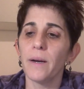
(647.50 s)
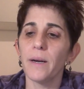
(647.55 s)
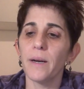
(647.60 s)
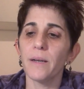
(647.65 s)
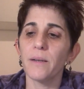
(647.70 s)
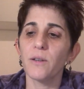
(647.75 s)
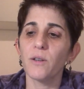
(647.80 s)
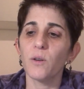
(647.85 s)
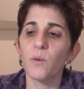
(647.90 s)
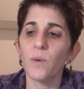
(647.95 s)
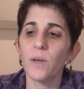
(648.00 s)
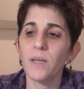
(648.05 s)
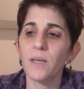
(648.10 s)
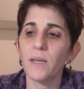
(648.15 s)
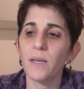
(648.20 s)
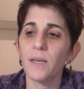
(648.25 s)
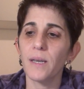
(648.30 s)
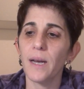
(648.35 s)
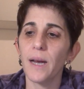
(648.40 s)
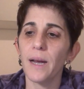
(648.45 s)
And so, once
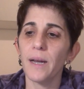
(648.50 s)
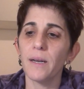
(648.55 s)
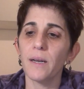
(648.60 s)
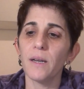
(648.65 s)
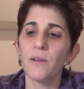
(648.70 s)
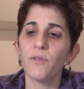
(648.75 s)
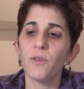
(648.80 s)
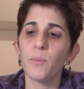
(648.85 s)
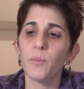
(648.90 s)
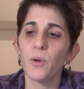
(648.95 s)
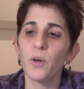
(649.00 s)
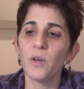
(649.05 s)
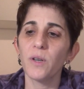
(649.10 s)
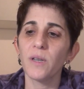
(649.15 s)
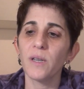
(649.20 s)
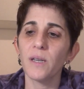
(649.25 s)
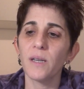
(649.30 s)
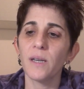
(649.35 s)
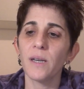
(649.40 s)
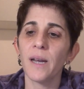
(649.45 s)
again, if a
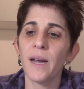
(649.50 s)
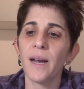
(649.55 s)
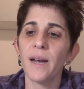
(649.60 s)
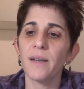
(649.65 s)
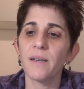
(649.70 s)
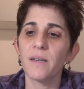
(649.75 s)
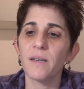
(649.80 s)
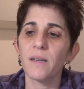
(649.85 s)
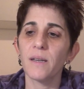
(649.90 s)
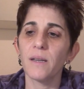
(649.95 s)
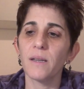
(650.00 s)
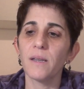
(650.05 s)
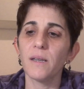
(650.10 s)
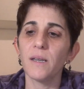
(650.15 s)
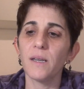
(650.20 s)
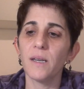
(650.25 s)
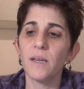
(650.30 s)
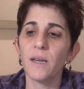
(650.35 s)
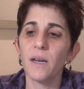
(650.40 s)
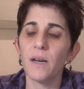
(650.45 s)
person has
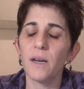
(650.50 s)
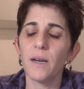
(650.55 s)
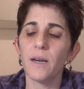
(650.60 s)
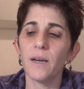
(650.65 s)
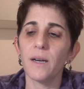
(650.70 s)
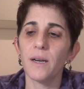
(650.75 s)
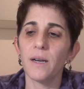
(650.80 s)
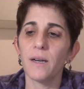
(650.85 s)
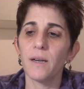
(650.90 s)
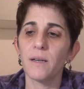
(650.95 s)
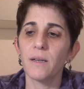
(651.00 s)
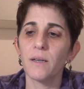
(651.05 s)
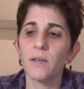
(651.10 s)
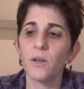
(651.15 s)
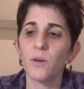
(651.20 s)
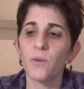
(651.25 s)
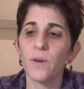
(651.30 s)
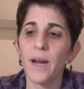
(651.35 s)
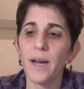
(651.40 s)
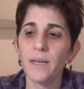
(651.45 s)
the uh,
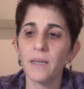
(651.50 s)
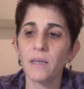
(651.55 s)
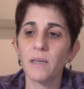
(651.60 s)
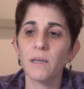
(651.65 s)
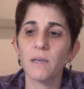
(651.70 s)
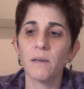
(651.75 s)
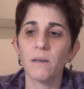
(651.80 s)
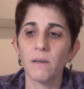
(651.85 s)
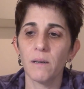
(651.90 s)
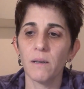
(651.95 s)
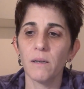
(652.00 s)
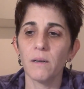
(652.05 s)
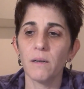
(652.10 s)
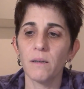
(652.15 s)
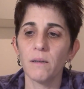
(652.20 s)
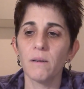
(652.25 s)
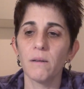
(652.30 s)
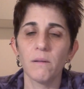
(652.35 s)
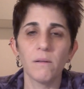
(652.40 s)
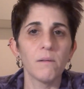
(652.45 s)
correct
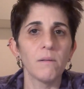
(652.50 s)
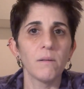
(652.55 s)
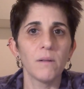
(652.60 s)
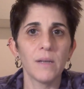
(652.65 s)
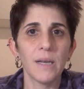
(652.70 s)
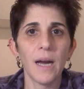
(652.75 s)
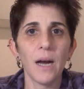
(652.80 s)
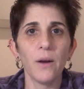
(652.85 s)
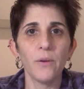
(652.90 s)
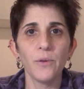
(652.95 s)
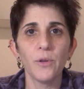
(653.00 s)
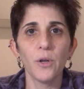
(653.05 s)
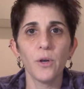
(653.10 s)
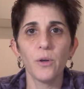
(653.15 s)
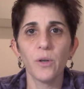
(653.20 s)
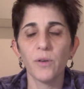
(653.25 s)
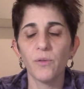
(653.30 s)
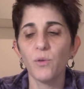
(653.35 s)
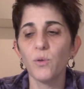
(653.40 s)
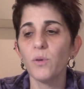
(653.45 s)

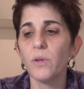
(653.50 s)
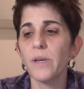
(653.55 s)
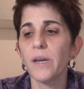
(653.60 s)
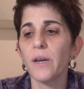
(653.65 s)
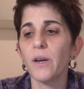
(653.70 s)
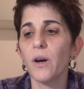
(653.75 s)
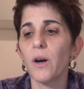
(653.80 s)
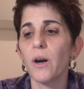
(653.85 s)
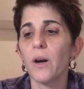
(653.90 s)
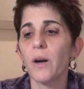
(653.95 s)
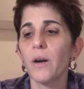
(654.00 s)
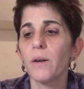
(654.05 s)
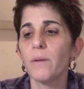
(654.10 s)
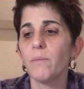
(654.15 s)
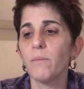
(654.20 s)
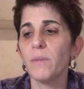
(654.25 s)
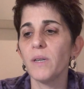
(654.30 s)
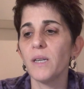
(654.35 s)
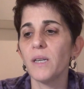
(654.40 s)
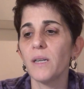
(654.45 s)
download of who they
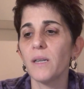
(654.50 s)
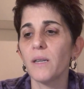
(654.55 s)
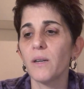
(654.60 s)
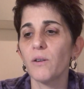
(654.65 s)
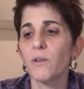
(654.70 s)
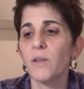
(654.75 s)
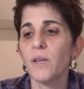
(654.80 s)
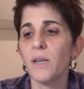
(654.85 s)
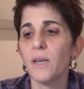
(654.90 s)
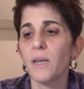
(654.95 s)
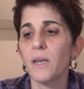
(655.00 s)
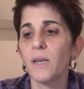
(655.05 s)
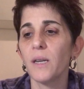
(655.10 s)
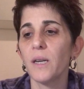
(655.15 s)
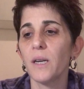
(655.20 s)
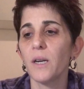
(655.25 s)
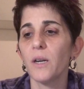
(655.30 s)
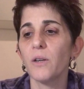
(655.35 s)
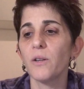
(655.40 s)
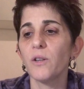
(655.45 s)
are, meaning they're taking
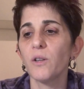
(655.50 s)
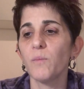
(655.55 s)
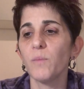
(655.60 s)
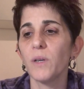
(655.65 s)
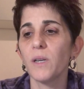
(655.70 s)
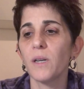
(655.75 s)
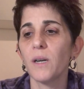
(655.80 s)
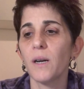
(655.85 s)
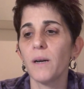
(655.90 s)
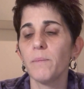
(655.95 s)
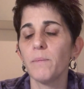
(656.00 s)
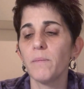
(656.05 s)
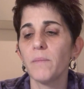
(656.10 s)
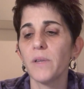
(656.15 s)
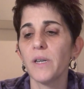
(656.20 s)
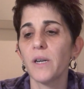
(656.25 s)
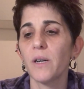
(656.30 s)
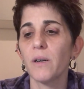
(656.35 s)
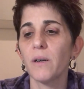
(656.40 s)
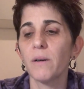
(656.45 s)
care to become
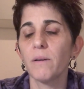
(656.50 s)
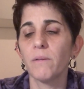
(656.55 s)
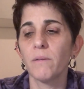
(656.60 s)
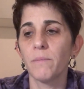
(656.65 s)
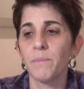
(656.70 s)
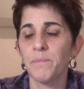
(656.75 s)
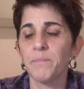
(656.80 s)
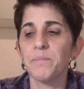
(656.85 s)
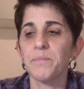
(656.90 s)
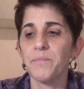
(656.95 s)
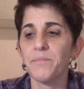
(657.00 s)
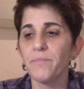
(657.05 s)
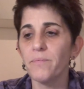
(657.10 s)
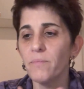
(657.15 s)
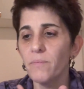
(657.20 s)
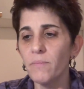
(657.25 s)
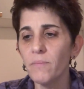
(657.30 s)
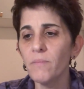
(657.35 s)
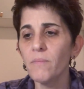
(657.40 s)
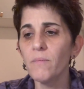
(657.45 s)
their
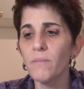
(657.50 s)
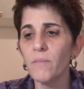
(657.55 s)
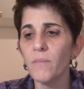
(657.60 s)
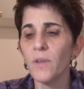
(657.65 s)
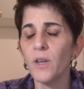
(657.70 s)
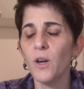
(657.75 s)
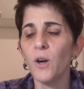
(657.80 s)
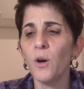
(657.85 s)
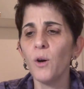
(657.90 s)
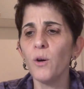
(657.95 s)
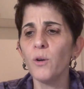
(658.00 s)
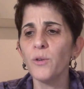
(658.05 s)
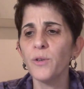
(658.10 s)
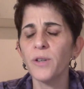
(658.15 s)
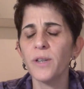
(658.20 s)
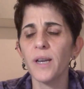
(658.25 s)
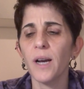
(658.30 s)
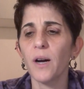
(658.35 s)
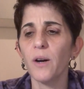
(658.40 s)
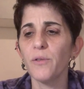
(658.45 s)
whole
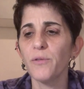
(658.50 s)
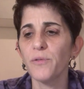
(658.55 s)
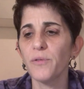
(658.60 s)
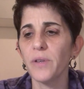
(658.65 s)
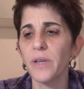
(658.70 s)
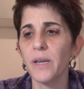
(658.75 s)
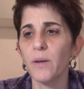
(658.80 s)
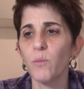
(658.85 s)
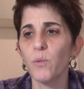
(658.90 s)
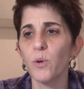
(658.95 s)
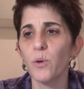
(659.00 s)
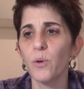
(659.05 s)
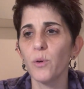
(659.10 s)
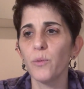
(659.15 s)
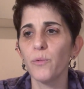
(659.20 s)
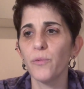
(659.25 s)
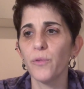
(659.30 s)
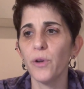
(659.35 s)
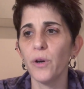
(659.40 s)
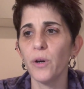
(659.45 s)
self, they
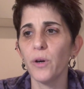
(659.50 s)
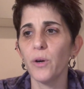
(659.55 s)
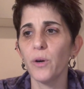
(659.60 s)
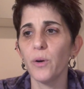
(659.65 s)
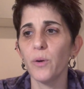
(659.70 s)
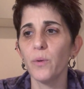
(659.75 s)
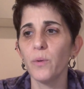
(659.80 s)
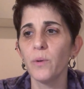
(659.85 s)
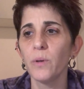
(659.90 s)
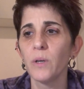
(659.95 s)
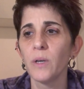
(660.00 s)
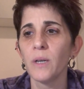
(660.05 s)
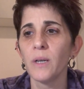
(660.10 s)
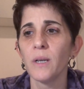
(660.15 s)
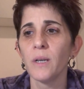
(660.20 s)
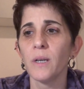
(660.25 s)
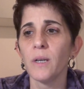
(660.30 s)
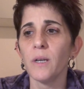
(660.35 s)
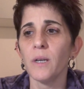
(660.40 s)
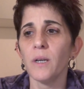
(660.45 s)
will know
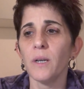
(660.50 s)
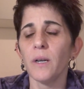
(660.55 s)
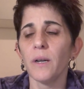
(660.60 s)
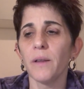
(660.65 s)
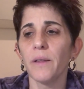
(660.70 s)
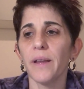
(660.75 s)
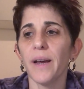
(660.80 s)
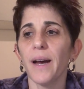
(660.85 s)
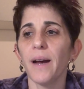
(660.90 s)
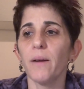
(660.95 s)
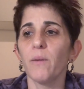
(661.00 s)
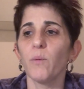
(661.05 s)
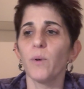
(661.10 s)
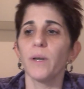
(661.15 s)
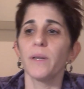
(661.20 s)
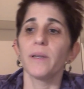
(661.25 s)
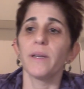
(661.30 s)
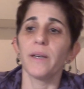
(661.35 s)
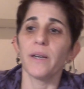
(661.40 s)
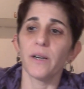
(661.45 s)
that
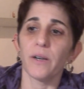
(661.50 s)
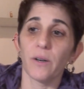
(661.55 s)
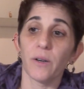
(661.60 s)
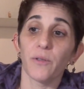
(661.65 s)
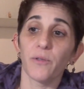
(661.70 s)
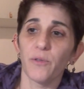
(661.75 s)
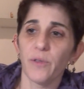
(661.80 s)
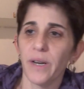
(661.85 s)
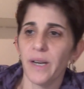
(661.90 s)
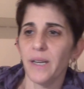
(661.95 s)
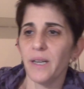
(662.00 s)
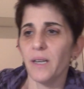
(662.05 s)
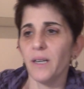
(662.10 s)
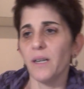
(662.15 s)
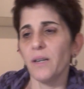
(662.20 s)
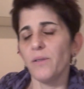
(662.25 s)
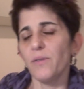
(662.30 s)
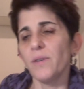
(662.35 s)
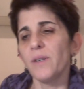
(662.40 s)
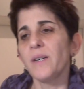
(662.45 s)
what they're afraid
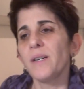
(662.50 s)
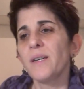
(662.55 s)
of